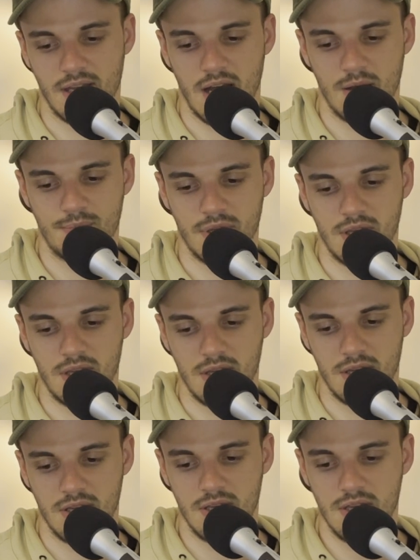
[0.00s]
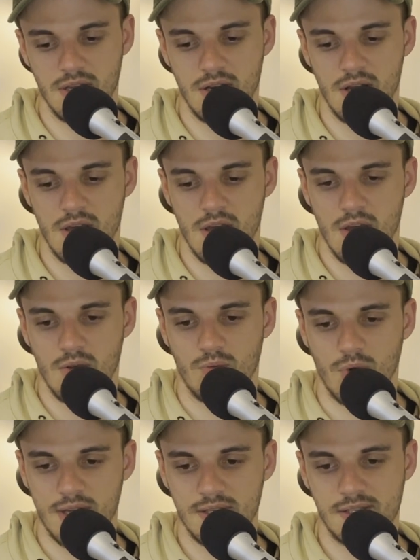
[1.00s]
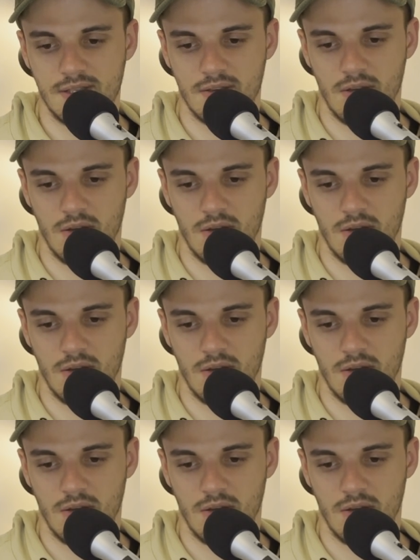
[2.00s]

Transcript: up in race